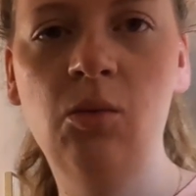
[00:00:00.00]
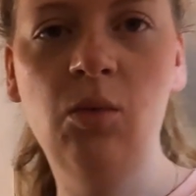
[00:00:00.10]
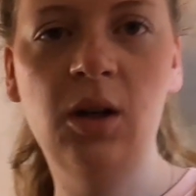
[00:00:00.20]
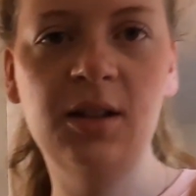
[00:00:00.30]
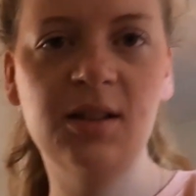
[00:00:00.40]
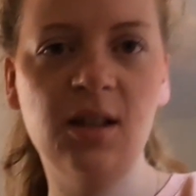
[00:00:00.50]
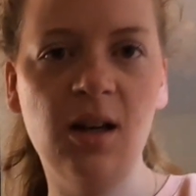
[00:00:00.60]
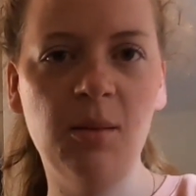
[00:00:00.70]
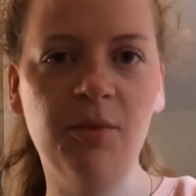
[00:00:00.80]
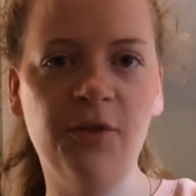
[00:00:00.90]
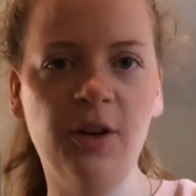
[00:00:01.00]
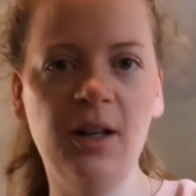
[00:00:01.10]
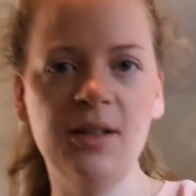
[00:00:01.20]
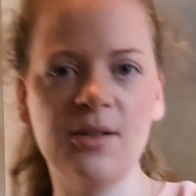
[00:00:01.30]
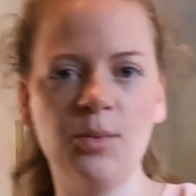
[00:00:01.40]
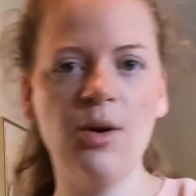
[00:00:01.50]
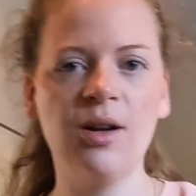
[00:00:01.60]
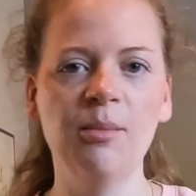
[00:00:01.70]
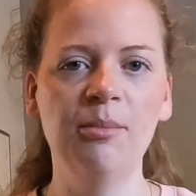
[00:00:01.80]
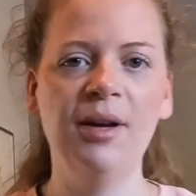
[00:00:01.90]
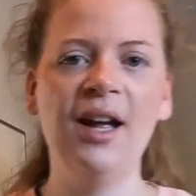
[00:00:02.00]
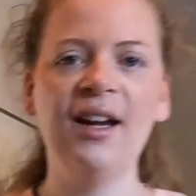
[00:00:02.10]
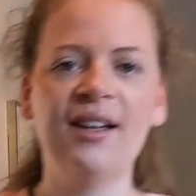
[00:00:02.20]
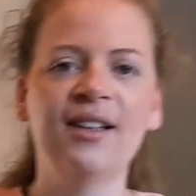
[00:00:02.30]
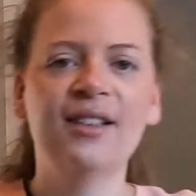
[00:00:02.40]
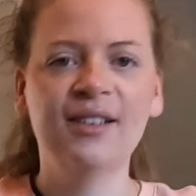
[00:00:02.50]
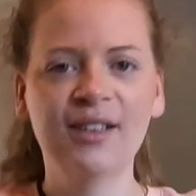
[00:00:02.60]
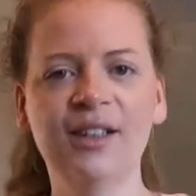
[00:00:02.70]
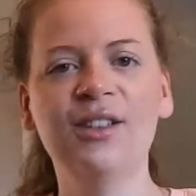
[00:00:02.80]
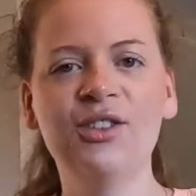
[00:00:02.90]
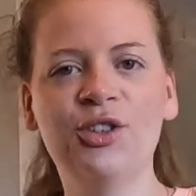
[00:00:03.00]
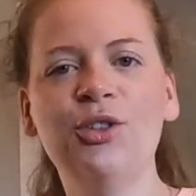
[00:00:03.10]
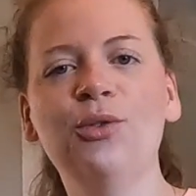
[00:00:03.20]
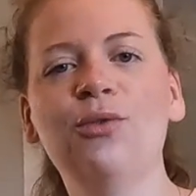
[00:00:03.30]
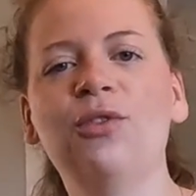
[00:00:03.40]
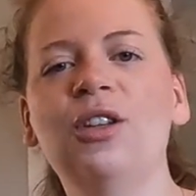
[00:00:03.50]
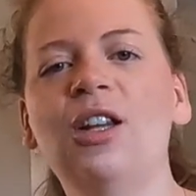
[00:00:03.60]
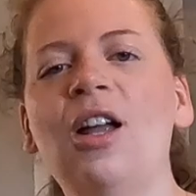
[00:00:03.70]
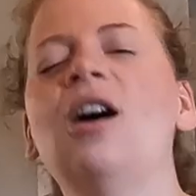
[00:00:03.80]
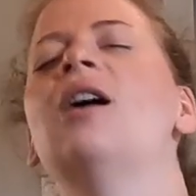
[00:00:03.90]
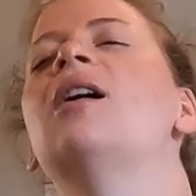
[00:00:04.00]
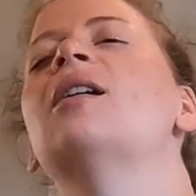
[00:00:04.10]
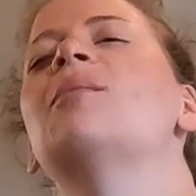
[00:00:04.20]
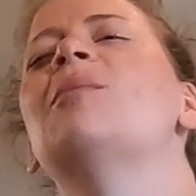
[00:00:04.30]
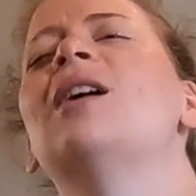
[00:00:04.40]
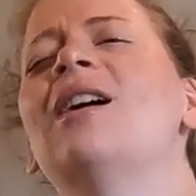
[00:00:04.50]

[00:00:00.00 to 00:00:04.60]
What's up, friends? Welcome back to Vlogmas.